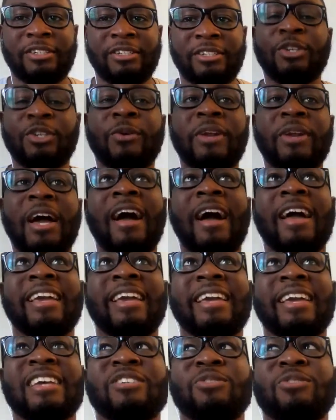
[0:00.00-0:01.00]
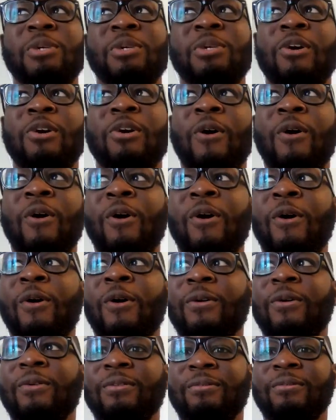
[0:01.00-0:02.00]
So now, I guess we
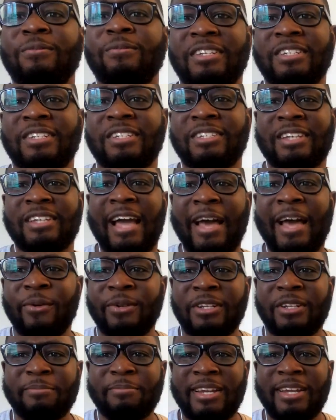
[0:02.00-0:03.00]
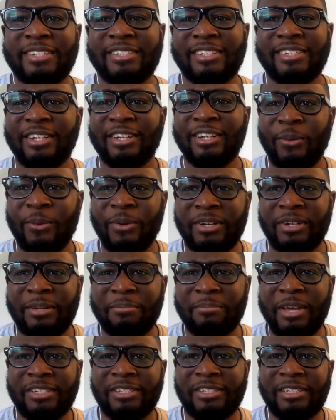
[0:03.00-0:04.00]
call the shadow dimension the lower
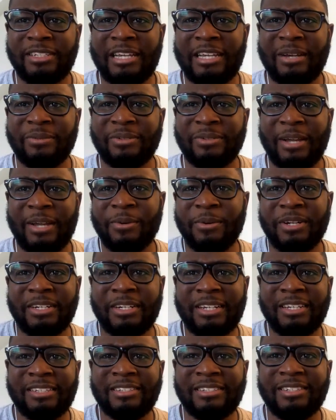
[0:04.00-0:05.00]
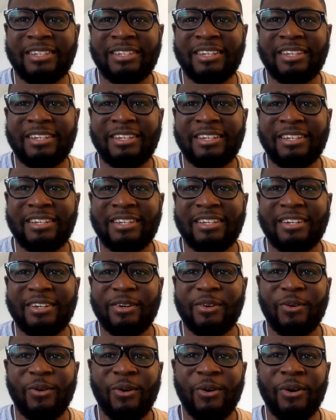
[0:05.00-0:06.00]
dimension now. Is that what it is,
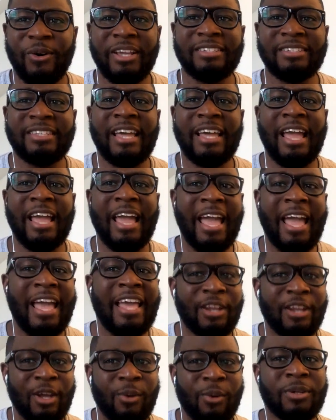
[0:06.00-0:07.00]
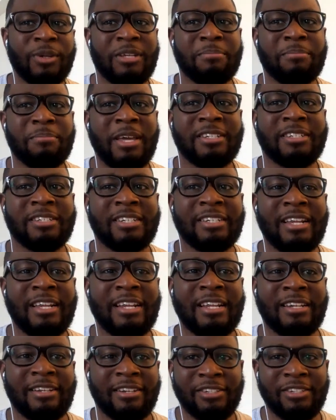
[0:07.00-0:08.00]
or is there a lower dimension and
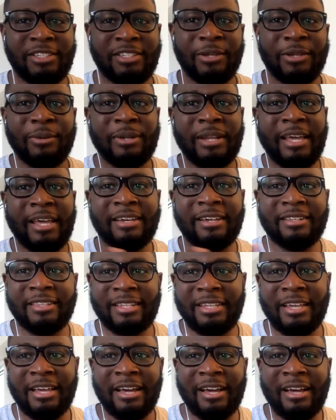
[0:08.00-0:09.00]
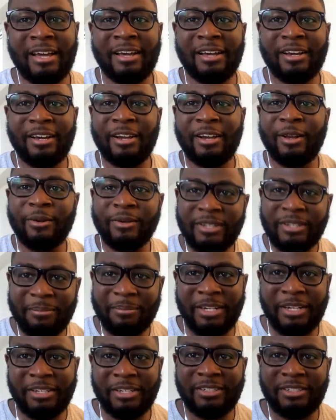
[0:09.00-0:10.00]
then there's still like the cloak
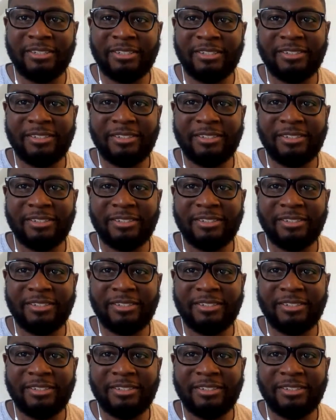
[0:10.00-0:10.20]
dimension?